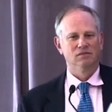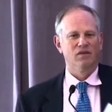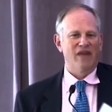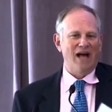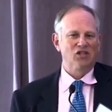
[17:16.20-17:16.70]

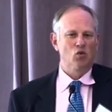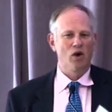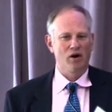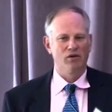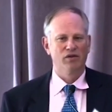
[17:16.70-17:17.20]
that's
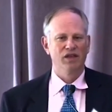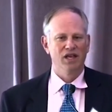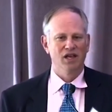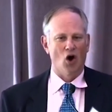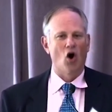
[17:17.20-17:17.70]
where
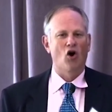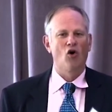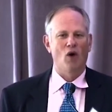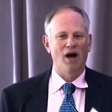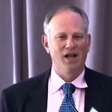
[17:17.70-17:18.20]
the
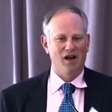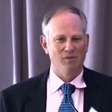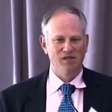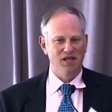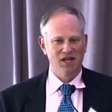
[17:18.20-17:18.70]
ROI
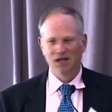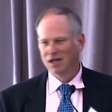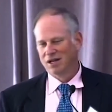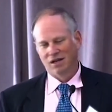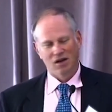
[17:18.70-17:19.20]
comes in.
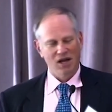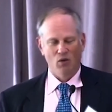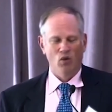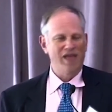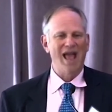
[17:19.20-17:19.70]

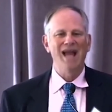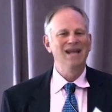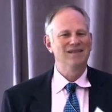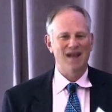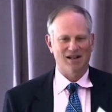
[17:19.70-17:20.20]
With any
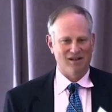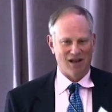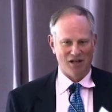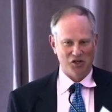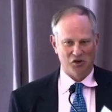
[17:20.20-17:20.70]

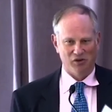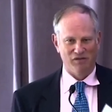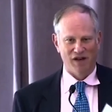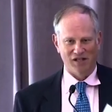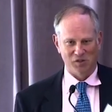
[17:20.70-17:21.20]
technological
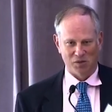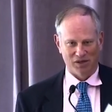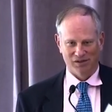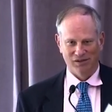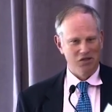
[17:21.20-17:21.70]
investment,
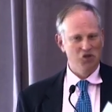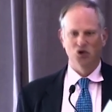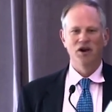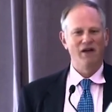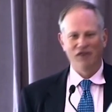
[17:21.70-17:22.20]

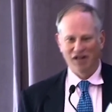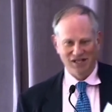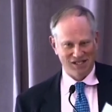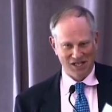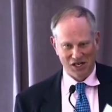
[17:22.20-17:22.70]
you're never going to
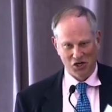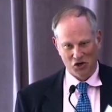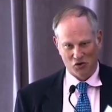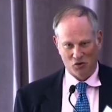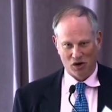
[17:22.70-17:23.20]
see it in
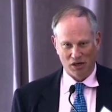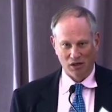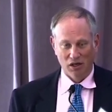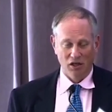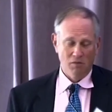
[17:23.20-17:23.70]
year 1.
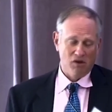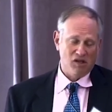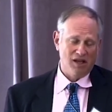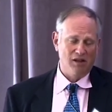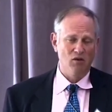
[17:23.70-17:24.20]
You most
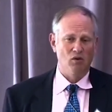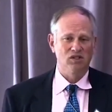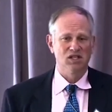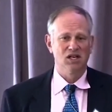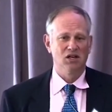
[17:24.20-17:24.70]
likely won't
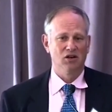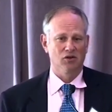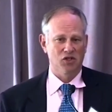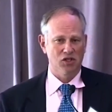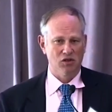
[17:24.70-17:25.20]
see it in year
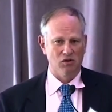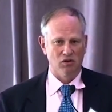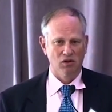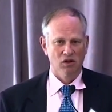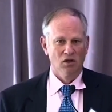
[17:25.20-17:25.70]
2.
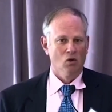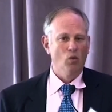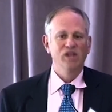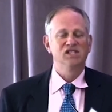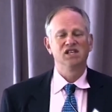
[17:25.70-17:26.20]

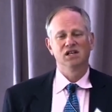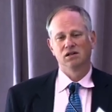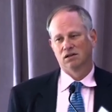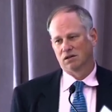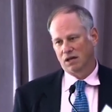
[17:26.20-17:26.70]
We see it,
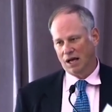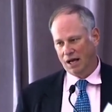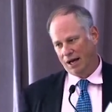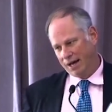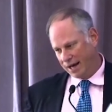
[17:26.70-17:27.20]

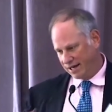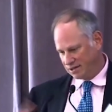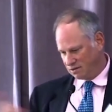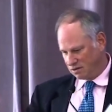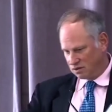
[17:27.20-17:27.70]
I can